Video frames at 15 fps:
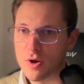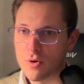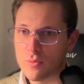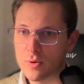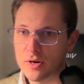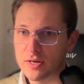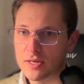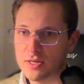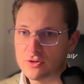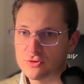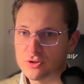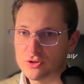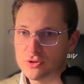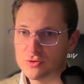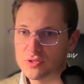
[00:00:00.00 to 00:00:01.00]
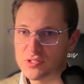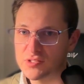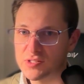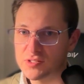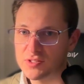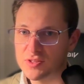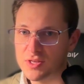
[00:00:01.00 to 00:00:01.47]
where he introduces
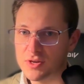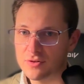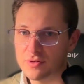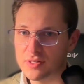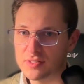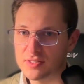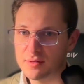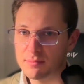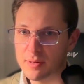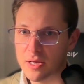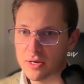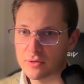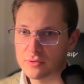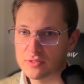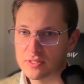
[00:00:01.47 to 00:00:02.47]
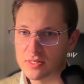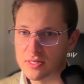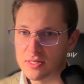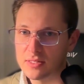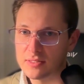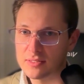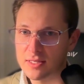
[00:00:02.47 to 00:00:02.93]
his theories about
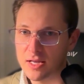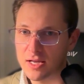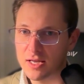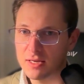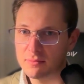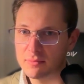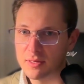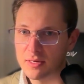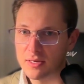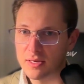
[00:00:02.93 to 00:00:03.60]
time